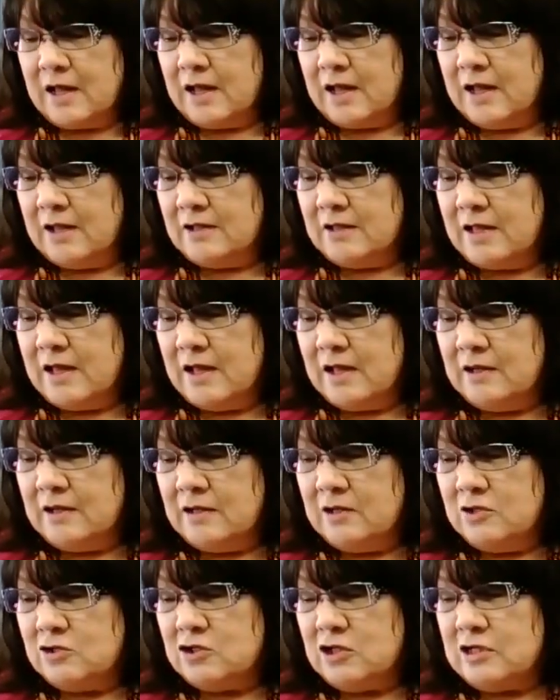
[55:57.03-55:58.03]
And
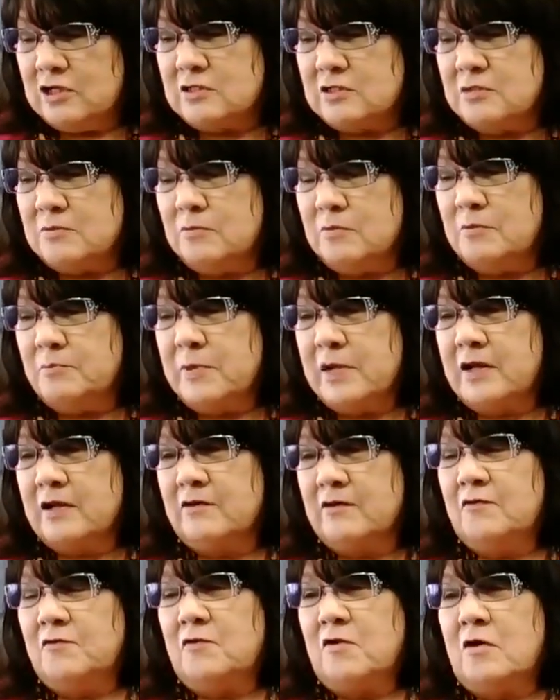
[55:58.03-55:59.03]
then just
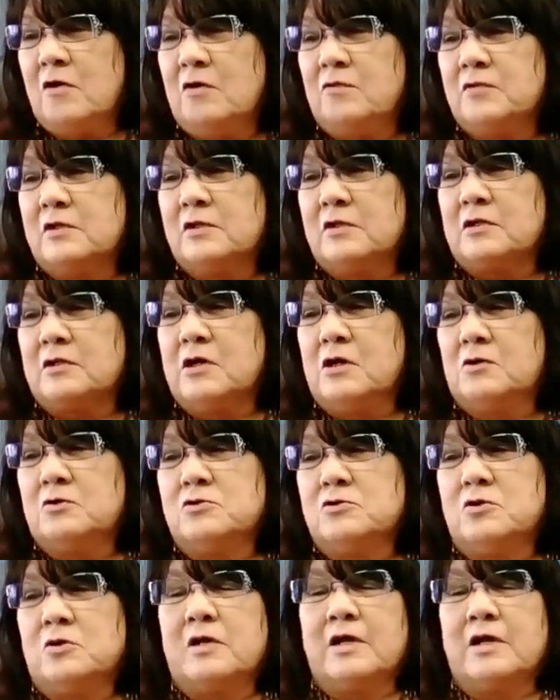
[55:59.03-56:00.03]
being involved in the
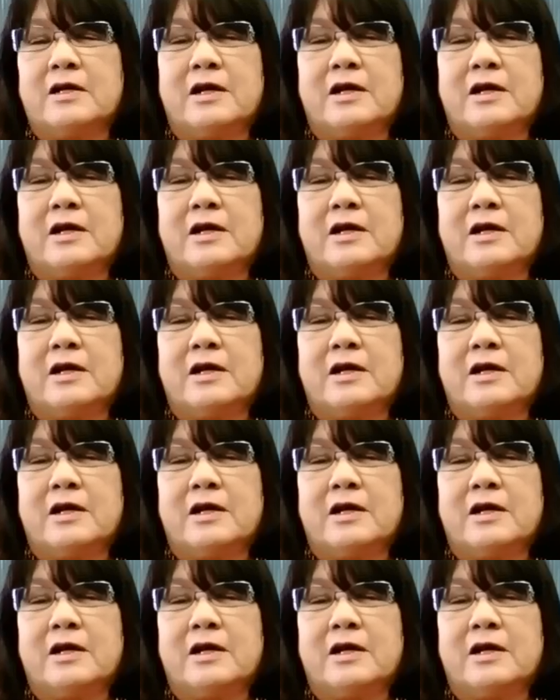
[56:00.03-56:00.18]
culture,